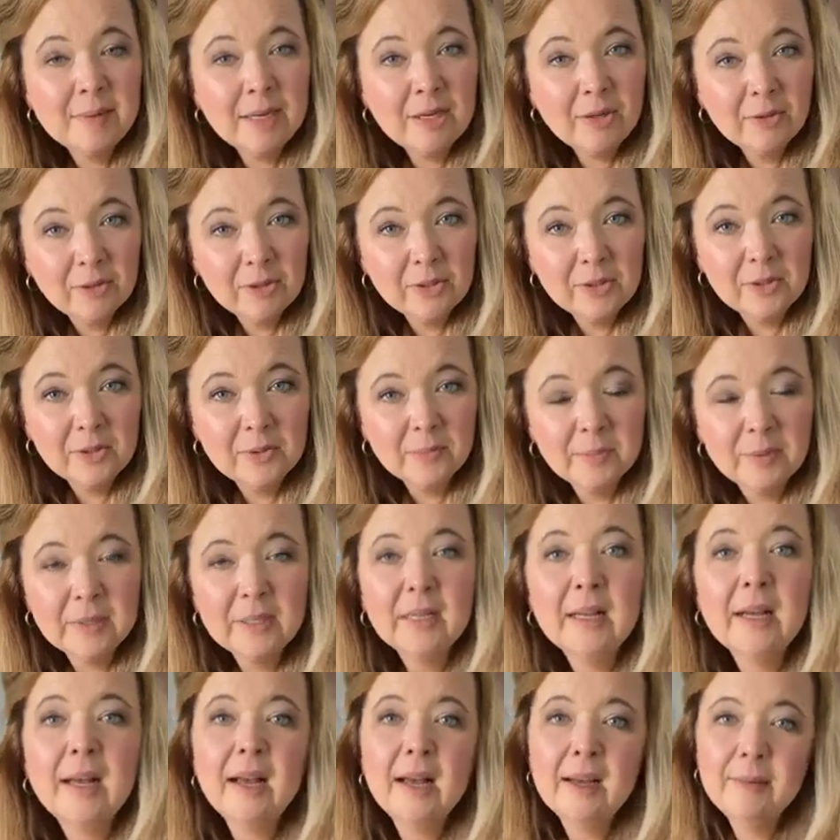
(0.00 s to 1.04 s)
in my group,
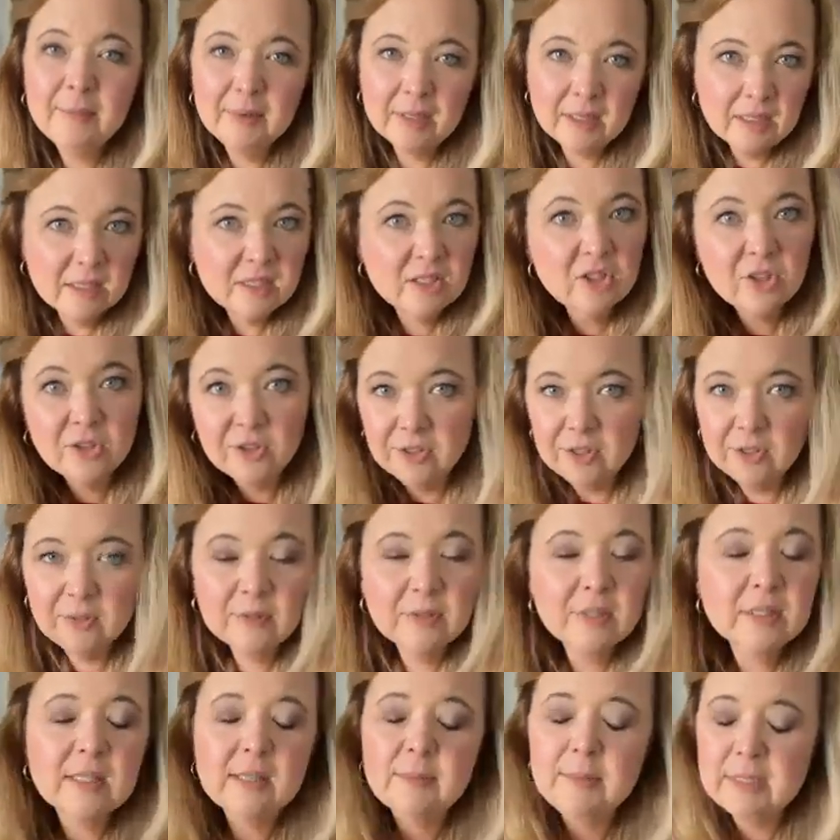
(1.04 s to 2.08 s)
I'm going to show
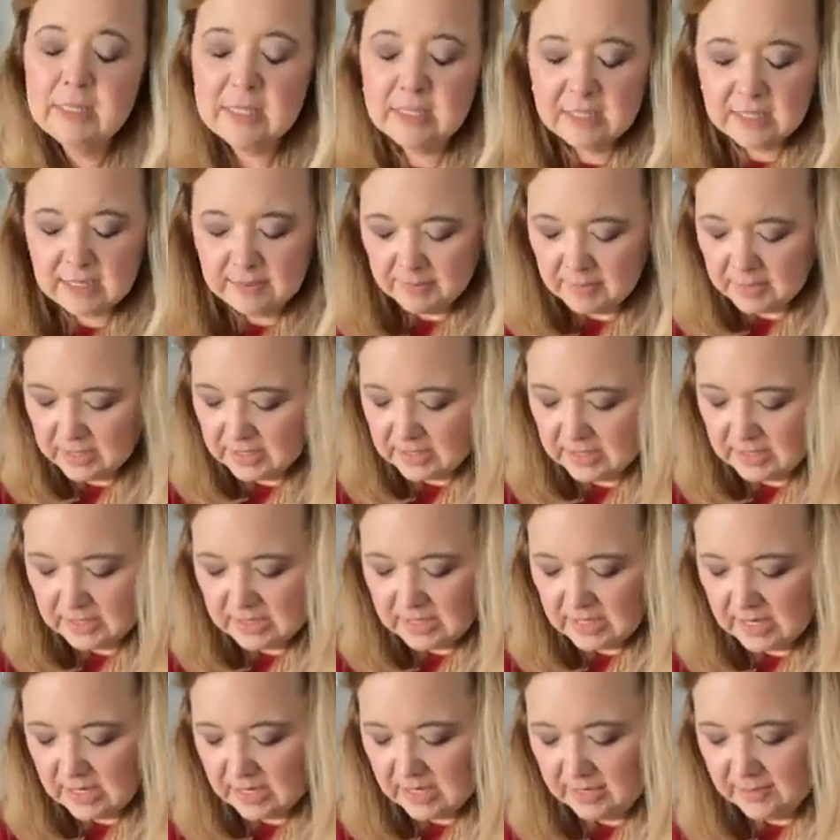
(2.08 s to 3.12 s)
you. It's going to be step by
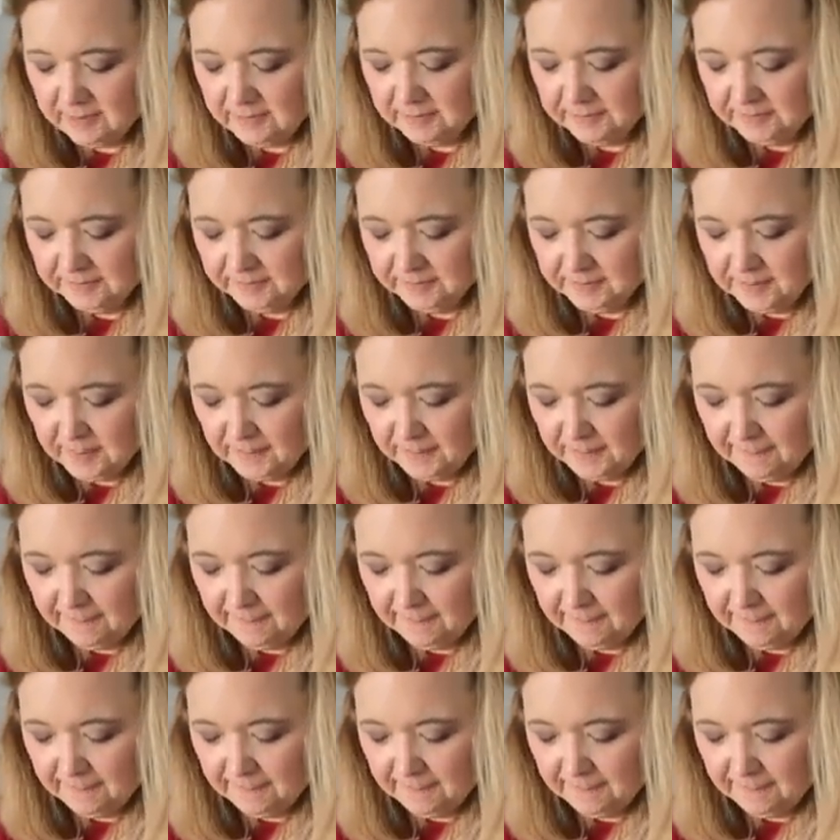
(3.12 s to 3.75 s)
step.